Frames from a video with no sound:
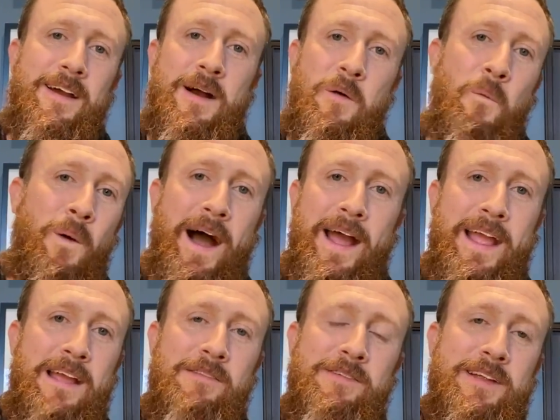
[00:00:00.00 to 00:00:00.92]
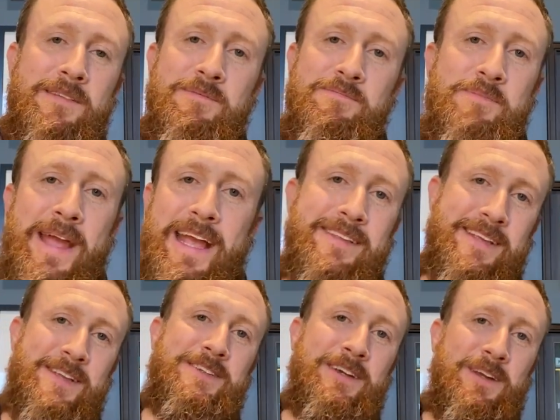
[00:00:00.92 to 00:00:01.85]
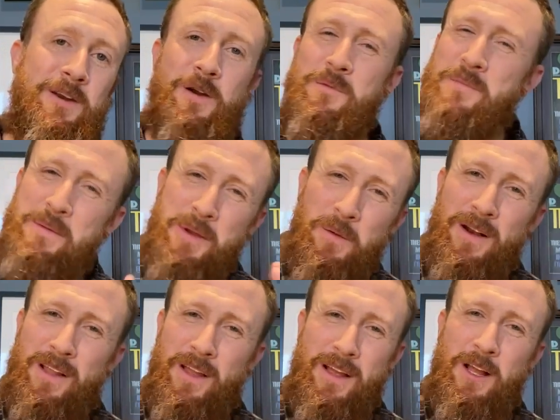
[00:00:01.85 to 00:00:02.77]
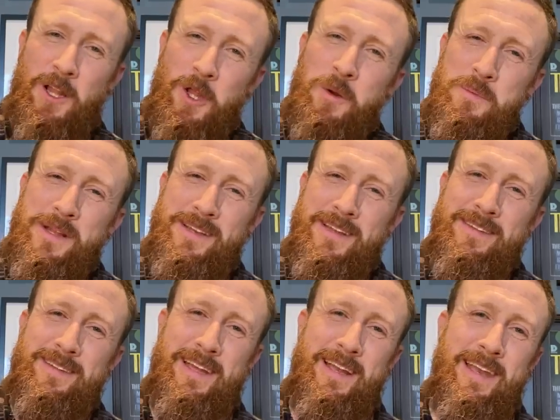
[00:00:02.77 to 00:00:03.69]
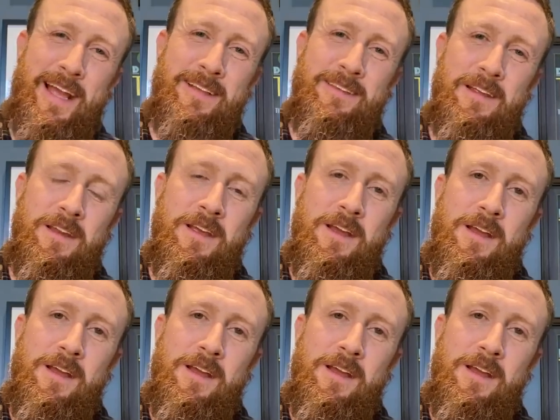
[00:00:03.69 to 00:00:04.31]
Why even pay attention? Or maybe we're like a little bit disconnected.